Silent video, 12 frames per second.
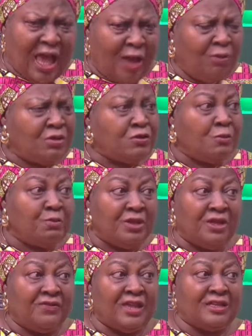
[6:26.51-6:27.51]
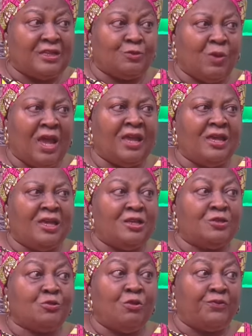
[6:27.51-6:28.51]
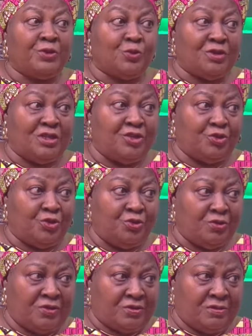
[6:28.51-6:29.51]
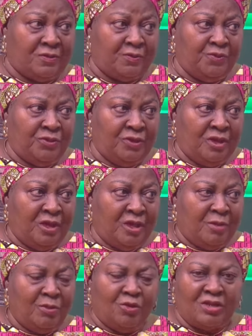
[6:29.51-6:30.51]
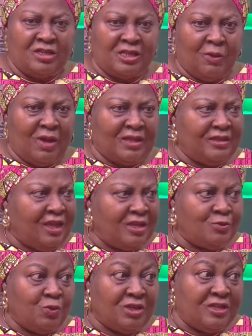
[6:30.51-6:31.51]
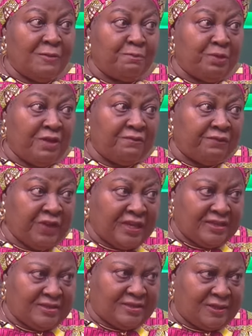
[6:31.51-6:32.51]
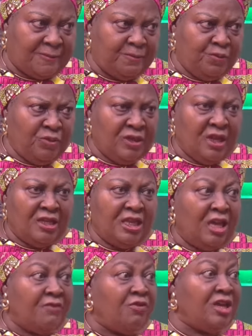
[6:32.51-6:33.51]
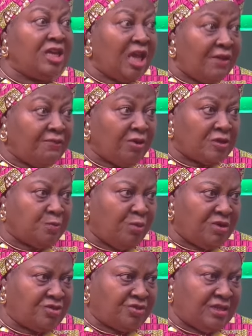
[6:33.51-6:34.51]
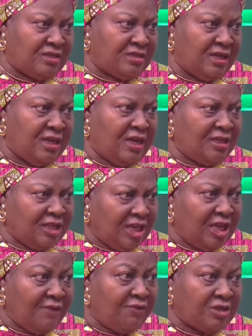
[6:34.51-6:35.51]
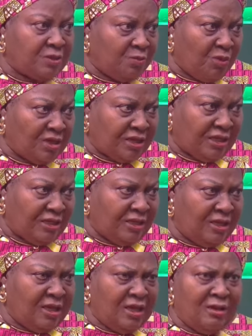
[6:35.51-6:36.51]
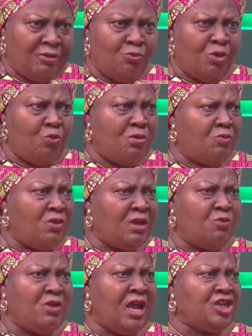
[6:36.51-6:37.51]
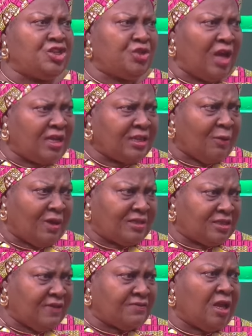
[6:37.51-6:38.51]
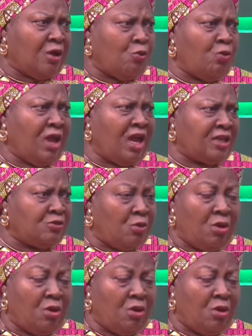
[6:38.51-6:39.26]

I want to believe that is why school fees was introduced. Because in our days, we didn't pay fees. They even gave us bursaries. They gave us money. We enjoyed ourselves. We ate.